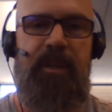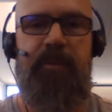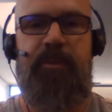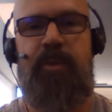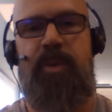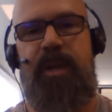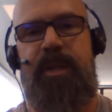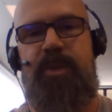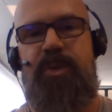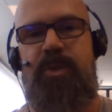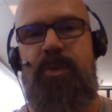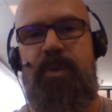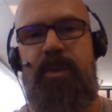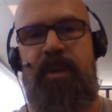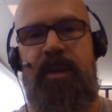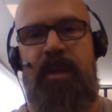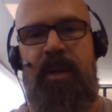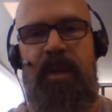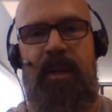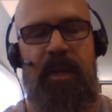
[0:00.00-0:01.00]
of credit
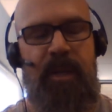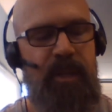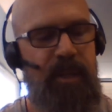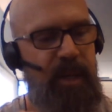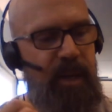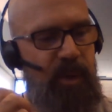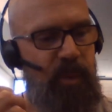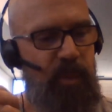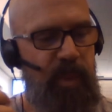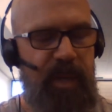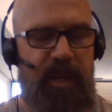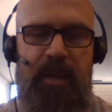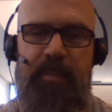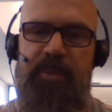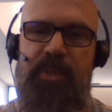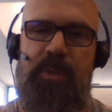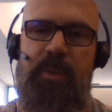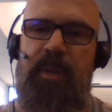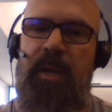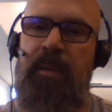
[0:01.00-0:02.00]
score, you got to wake up
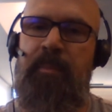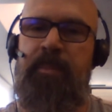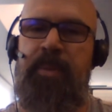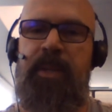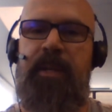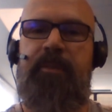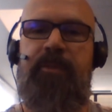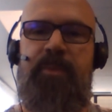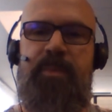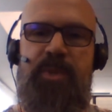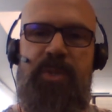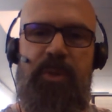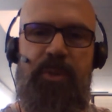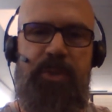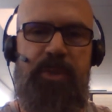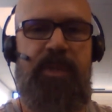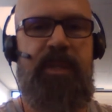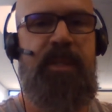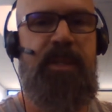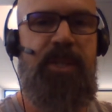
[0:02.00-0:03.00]
to it. Unplug from
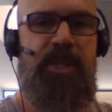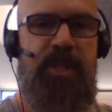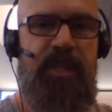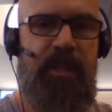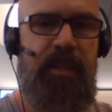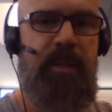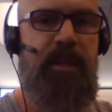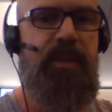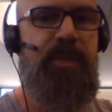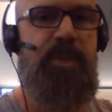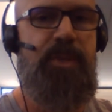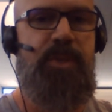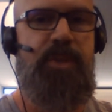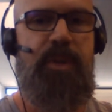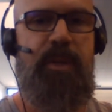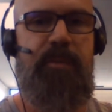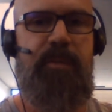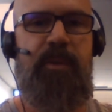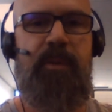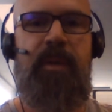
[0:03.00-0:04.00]
social conditioning that doesn't
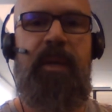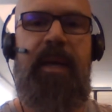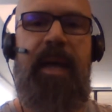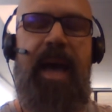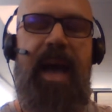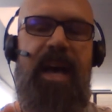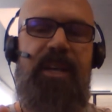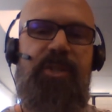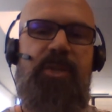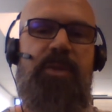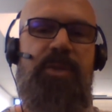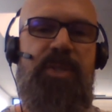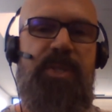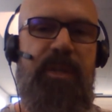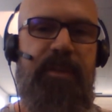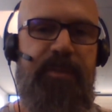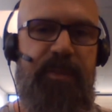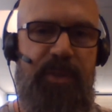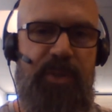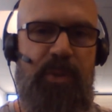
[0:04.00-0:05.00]
serve you. Ask
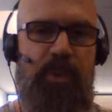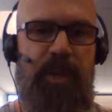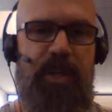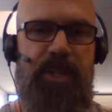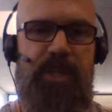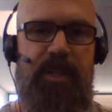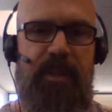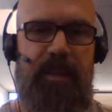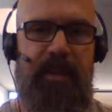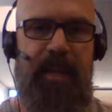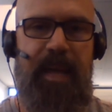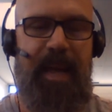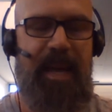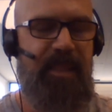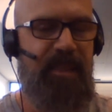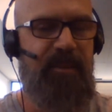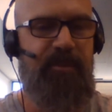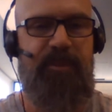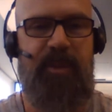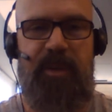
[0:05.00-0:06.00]
yourself this question,
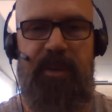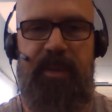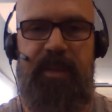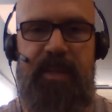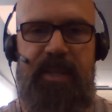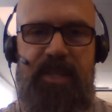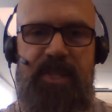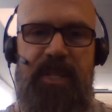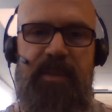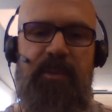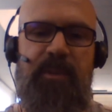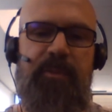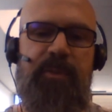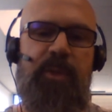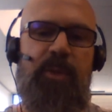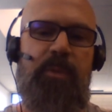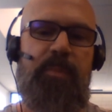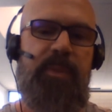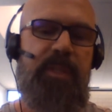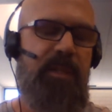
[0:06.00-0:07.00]
at the very least, even if
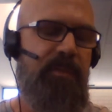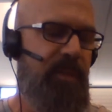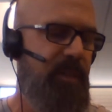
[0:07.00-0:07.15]
you don't believe